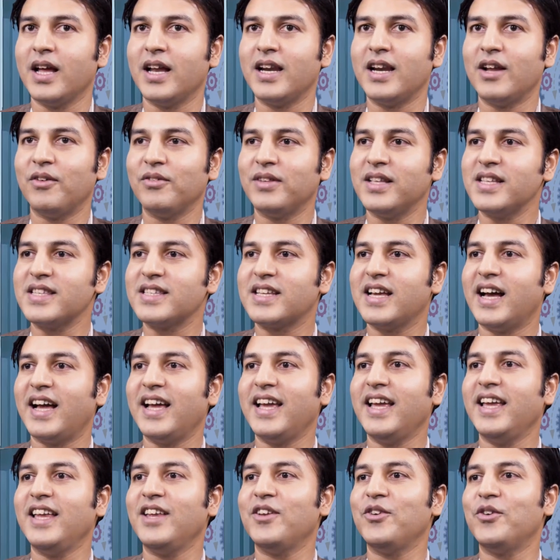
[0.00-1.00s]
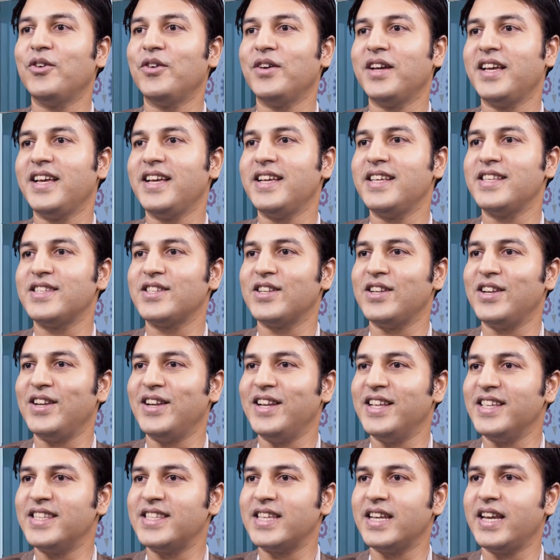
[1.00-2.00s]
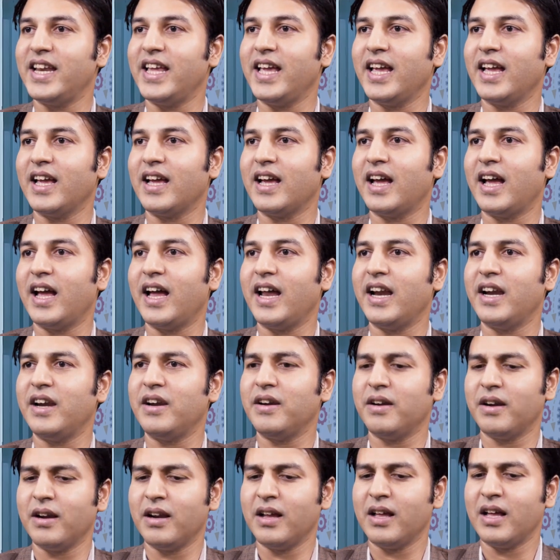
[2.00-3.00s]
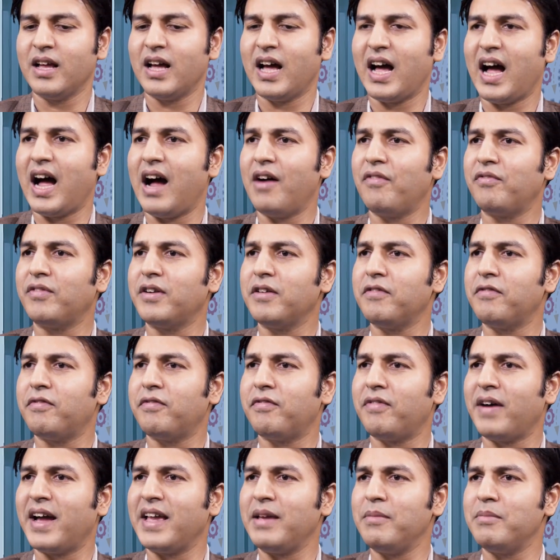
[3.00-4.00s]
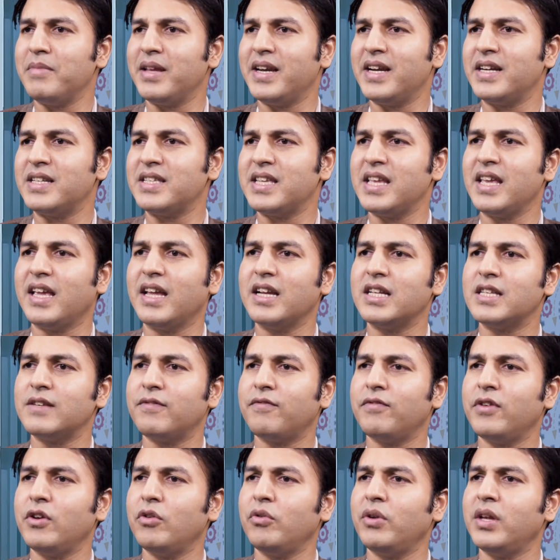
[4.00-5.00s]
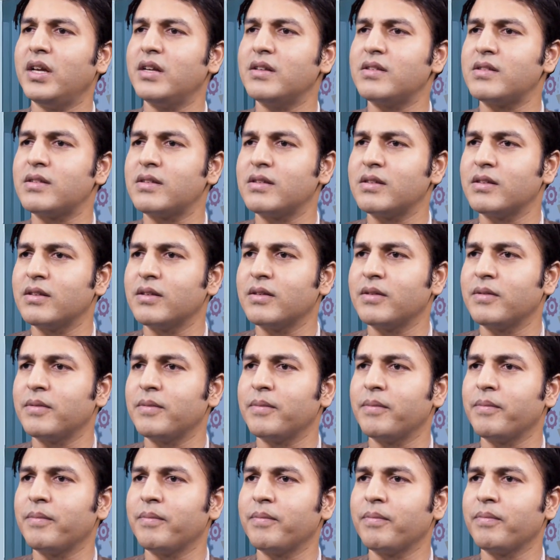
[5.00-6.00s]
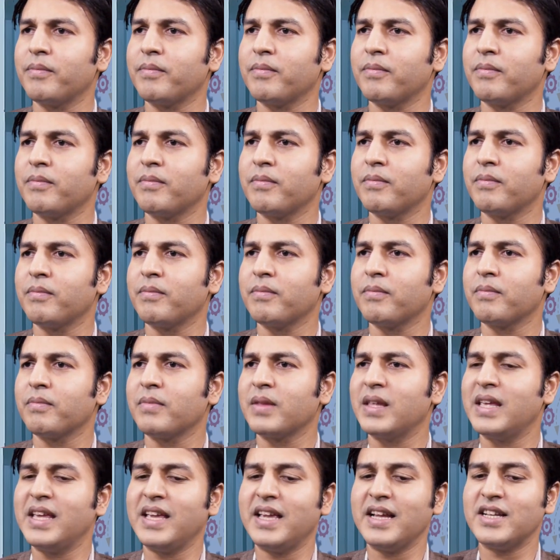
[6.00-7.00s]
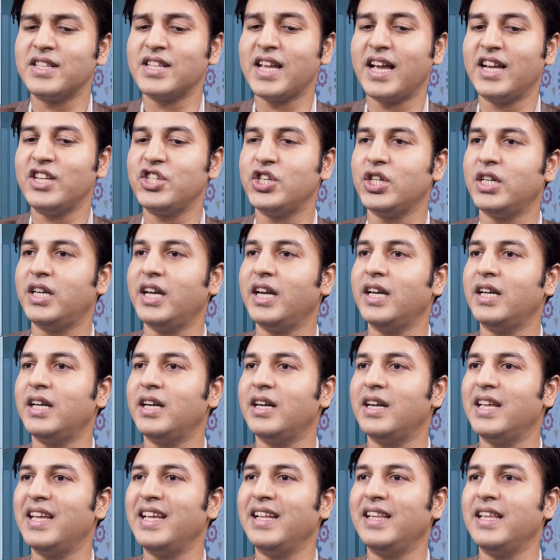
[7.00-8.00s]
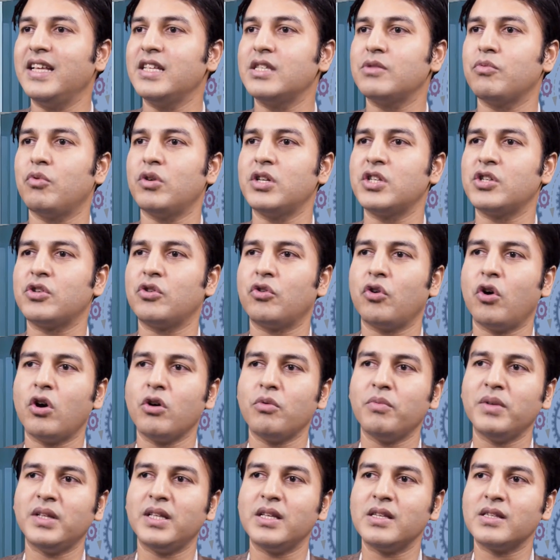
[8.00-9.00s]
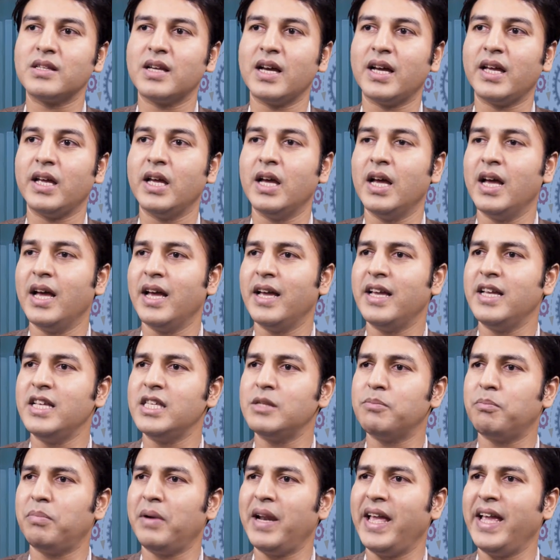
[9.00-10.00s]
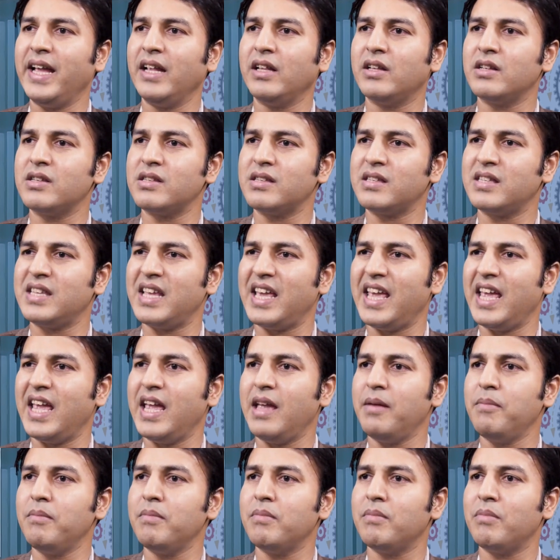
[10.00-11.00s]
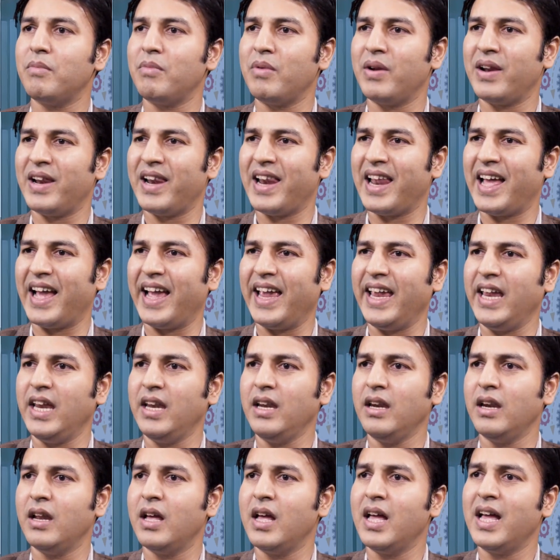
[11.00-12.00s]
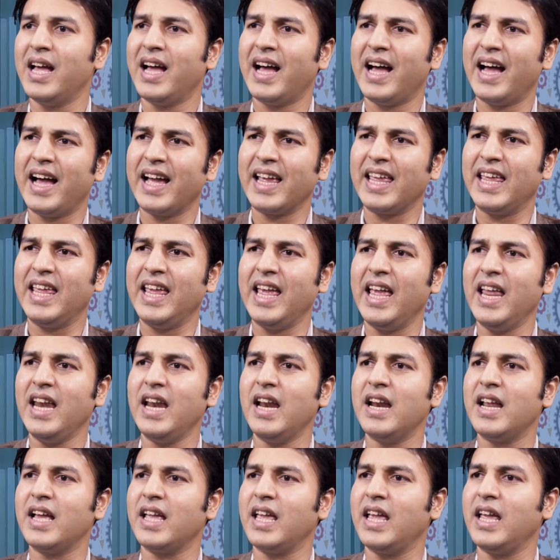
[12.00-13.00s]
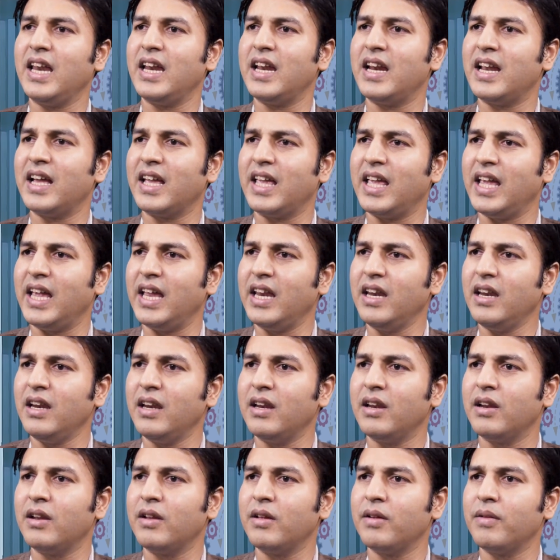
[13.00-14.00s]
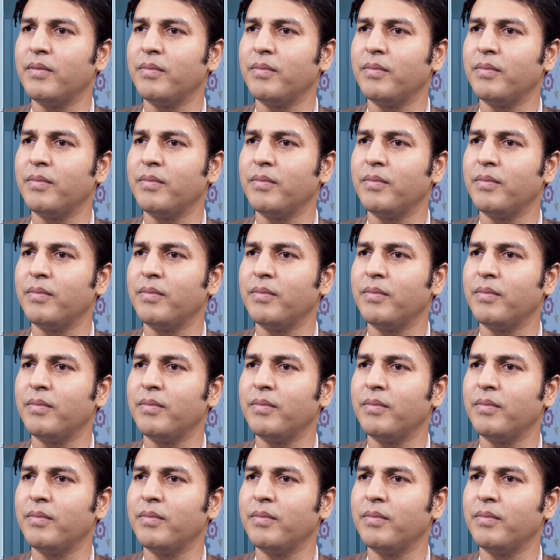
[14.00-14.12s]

Now this guy, you know, he is listening and after 5 minutes he gets furious. He gets agitated. He thinks what's wrong with this guy? He's playing the same line again and again and again